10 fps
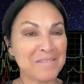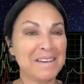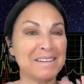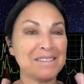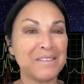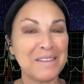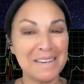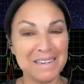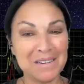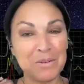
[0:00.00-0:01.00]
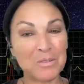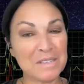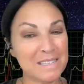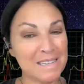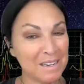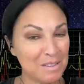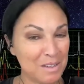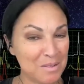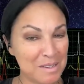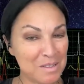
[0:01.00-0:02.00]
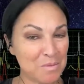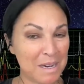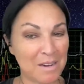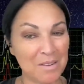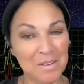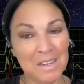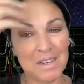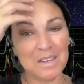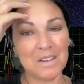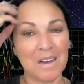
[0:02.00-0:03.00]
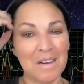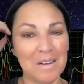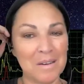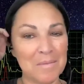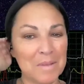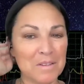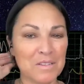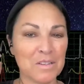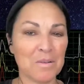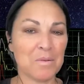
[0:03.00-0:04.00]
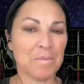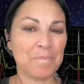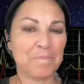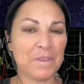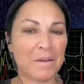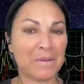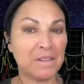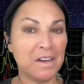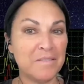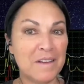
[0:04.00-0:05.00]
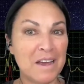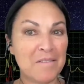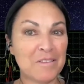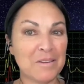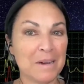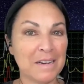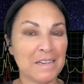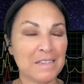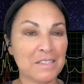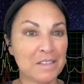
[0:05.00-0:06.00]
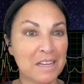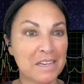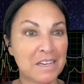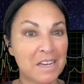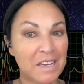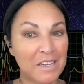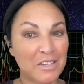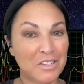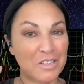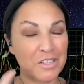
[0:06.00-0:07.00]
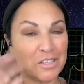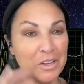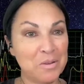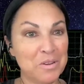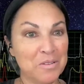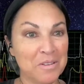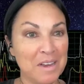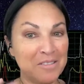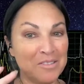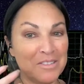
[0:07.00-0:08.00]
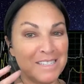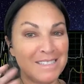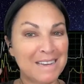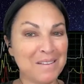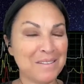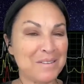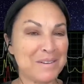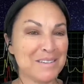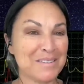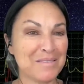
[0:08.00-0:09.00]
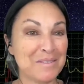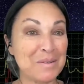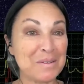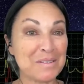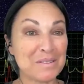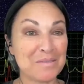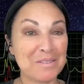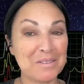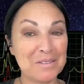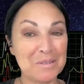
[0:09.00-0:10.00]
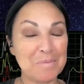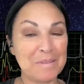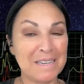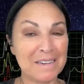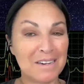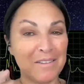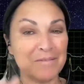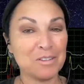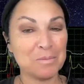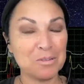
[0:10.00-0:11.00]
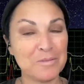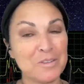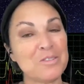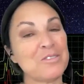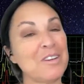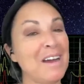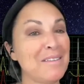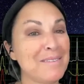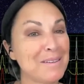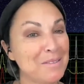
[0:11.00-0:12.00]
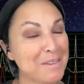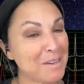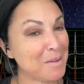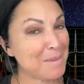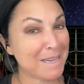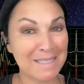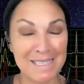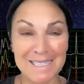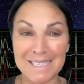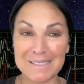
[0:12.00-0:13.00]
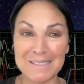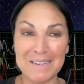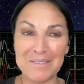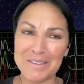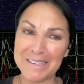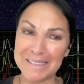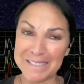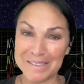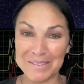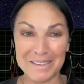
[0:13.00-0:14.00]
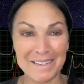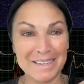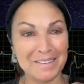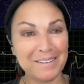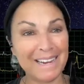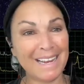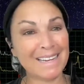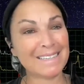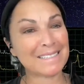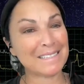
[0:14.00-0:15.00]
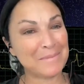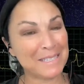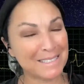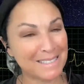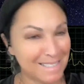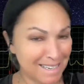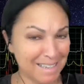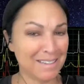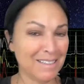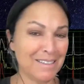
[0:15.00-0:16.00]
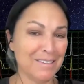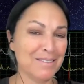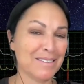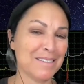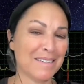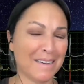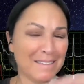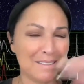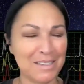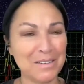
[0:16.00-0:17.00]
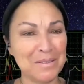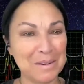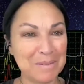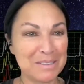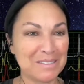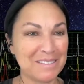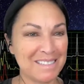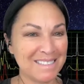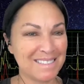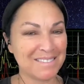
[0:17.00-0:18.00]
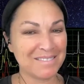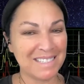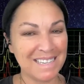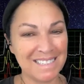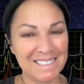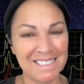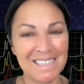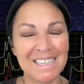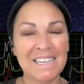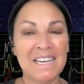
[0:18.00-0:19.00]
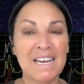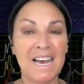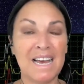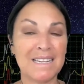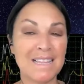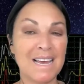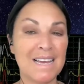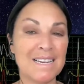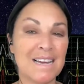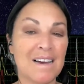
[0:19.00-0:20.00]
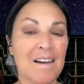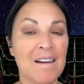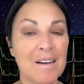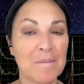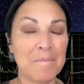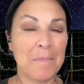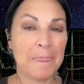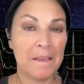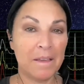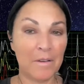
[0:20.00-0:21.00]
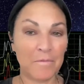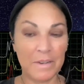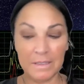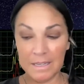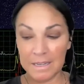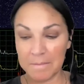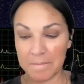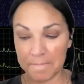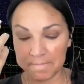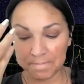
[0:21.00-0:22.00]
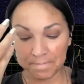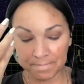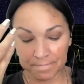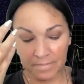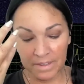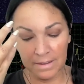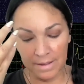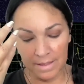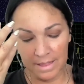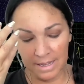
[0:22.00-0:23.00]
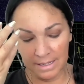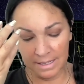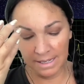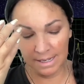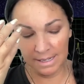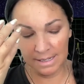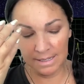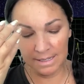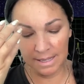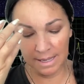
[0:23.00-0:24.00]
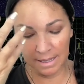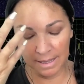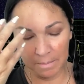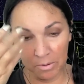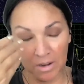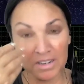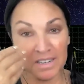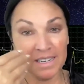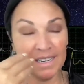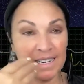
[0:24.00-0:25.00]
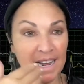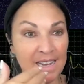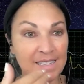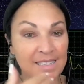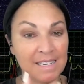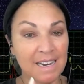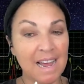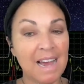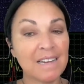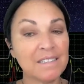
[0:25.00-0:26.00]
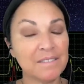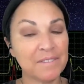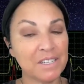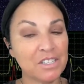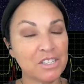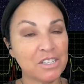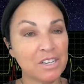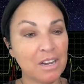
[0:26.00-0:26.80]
so that, and it will stand alone as well. So I would love everybody to like just slow your energy down like we do in focus group. Get comfortable. If you're driving, you can come back and listen to it later. You can listen to it here, and it's going to be a standalone. So you got two opportunities to recatch it. And then really, this is, they brought it in as an activation